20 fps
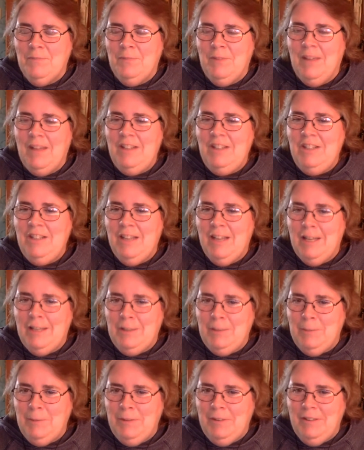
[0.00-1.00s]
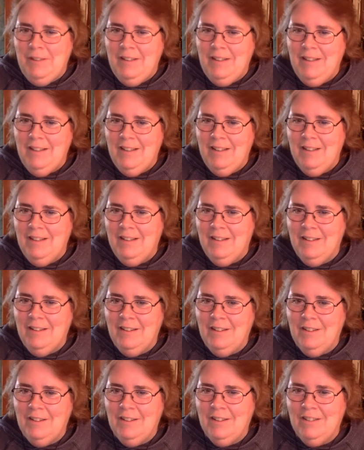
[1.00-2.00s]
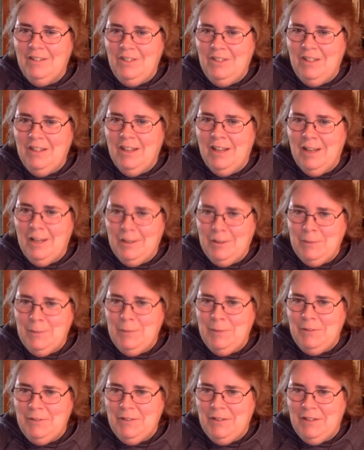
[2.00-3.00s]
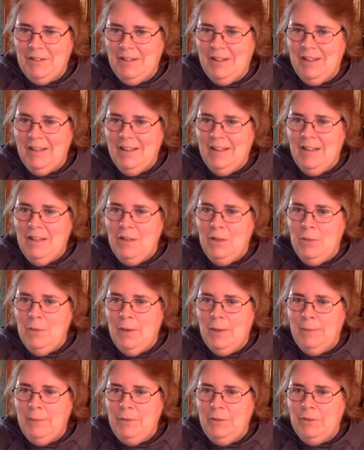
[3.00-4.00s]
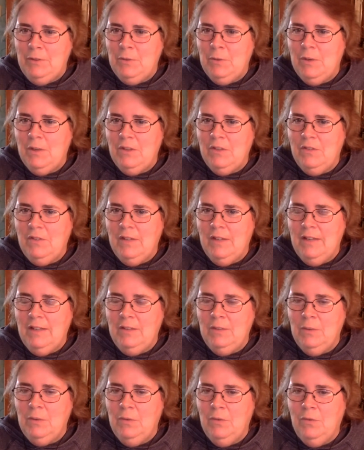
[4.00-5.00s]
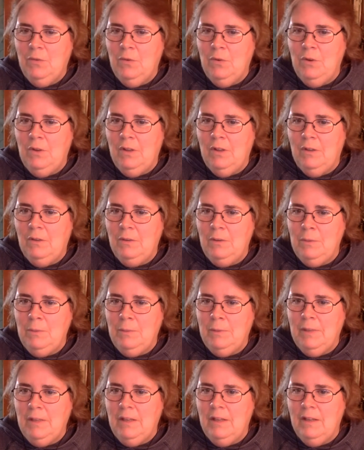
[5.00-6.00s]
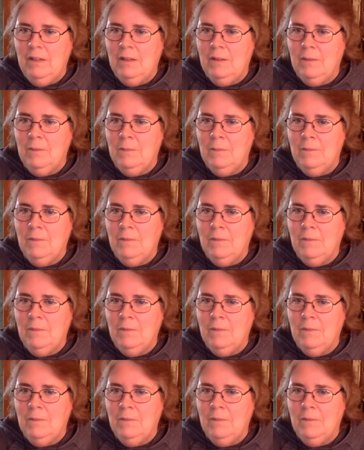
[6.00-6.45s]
Hi, G. Gasper. G. Casper, sorry. You wrapped your squash vines with foil when you planted them.